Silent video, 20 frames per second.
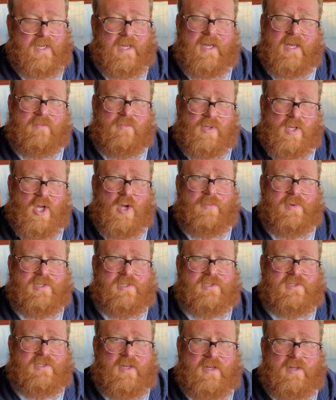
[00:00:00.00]
And I hope
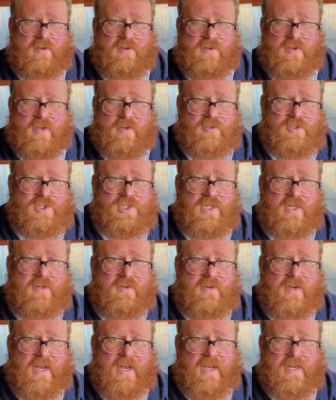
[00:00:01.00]
it's enthused
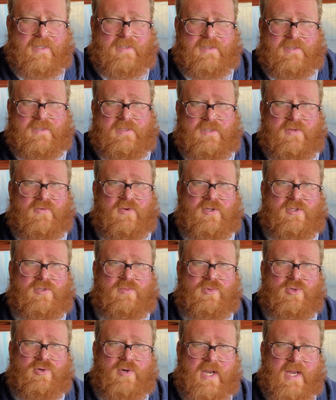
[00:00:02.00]
you and you've got
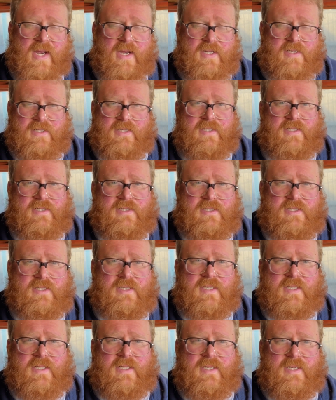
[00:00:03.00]
some great ideas.
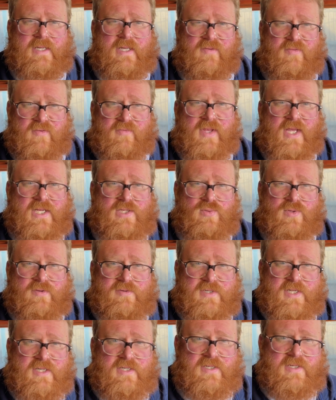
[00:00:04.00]
If you've liked what
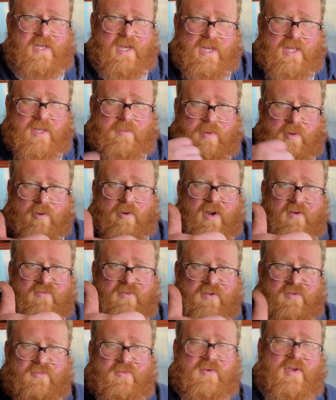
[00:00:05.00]
you've seen today, then we'd be
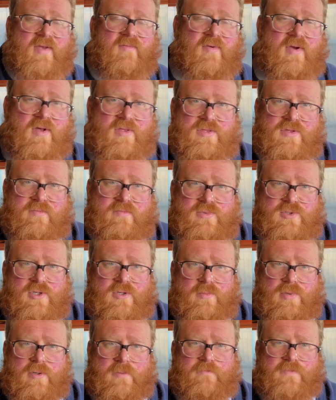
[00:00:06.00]
grateful if you give it a thumbs
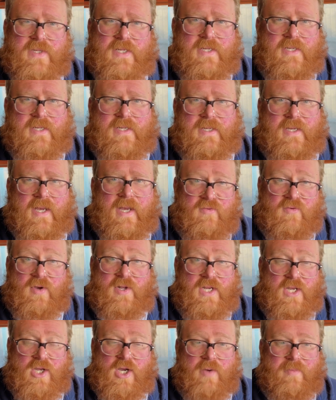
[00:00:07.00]
up. If you've
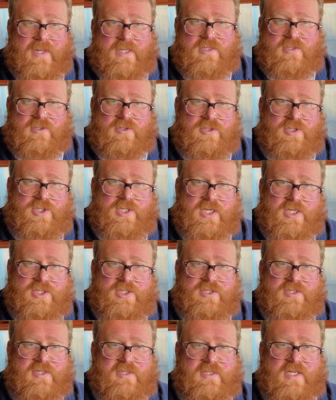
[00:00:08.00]
got any comments or
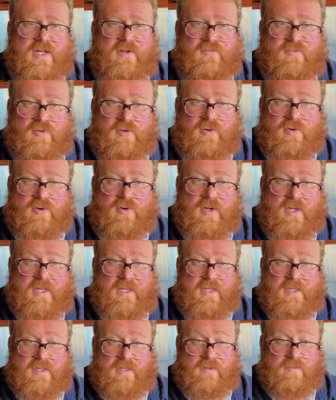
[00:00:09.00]
suggestions yourself, or
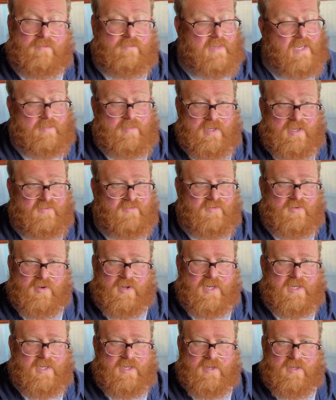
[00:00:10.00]
maybe if you've
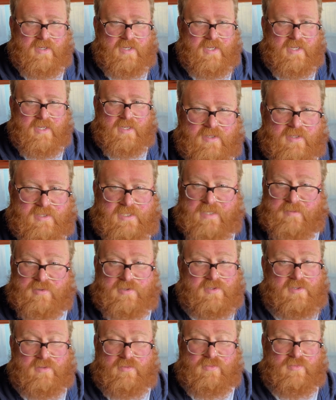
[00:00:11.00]
got any
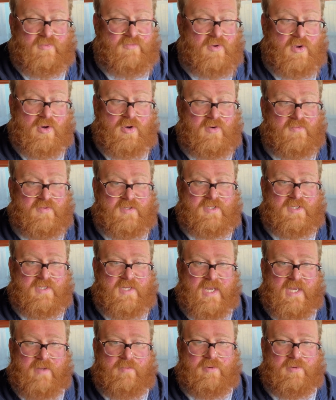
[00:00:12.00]
tips that we've not covered
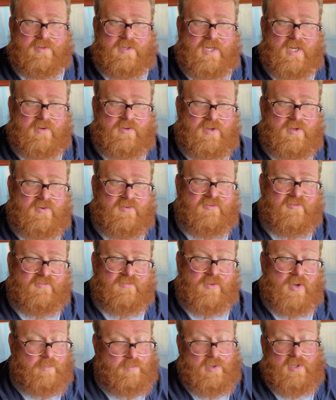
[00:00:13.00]
today but you've
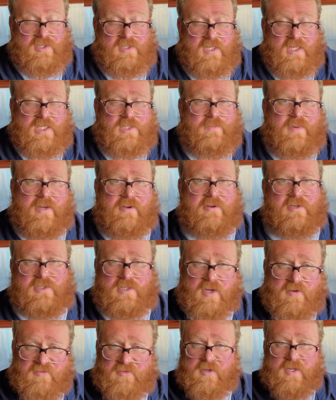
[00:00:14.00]
got personal
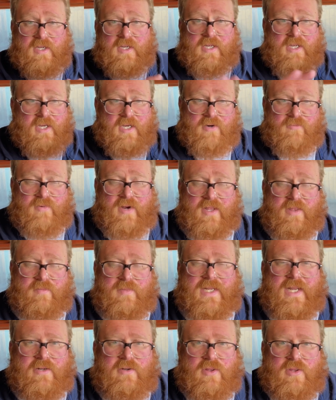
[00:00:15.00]
experience of, write
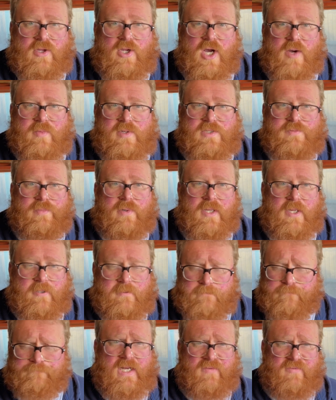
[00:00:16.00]
them down in the comments
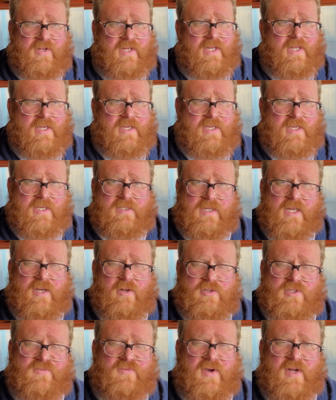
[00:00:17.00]
below. If you'd like to get
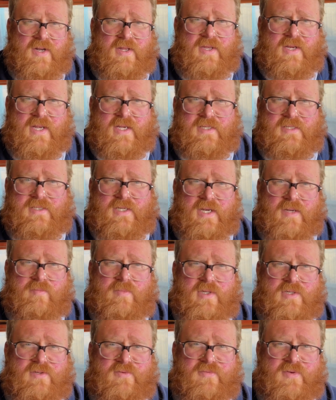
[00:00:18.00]
notified of the next
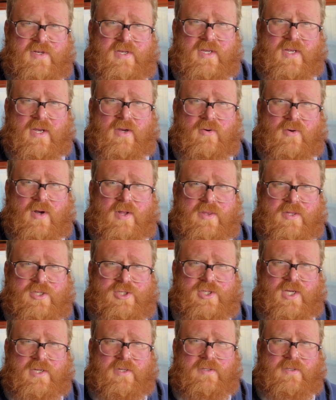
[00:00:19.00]
time there's a video on the
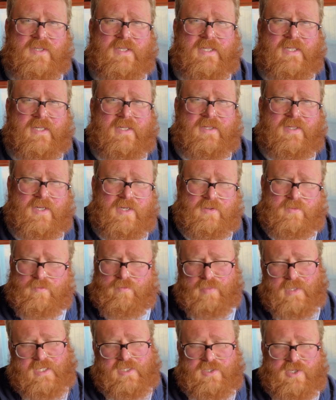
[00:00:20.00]
channel, then
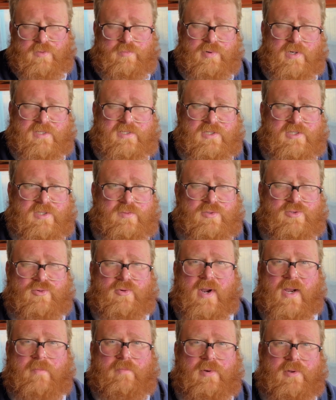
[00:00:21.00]
please do press the
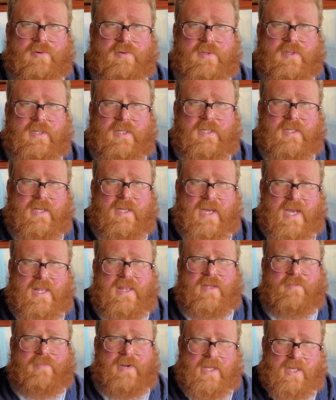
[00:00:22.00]
subscribe button
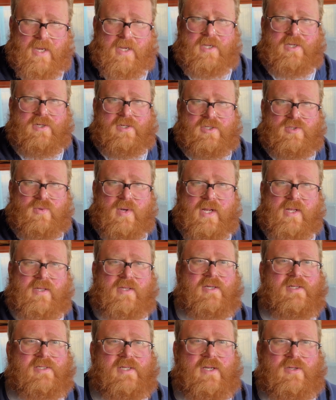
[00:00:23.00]
and the bell icon as well,
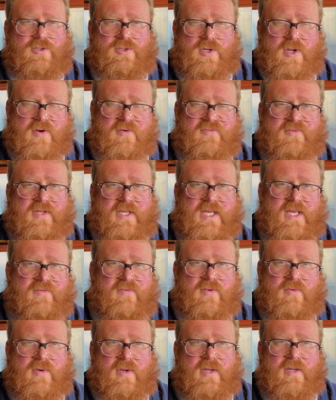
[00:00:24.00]
because that should hopefully
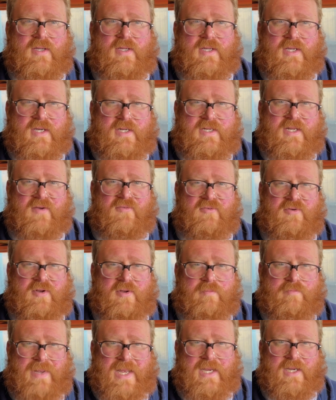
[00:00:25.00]
give you a
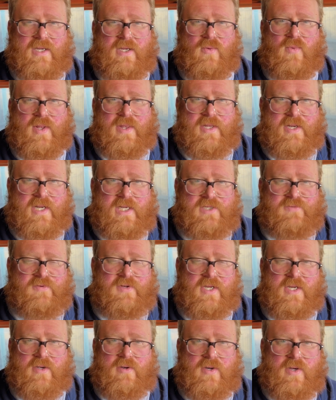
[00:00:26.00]
definite ping when the next
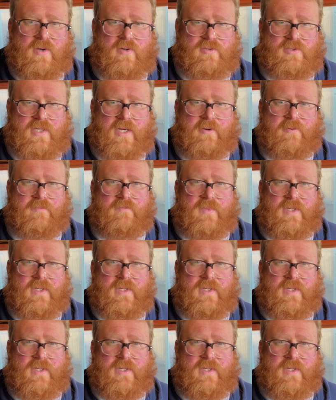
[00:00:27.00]
video goes out.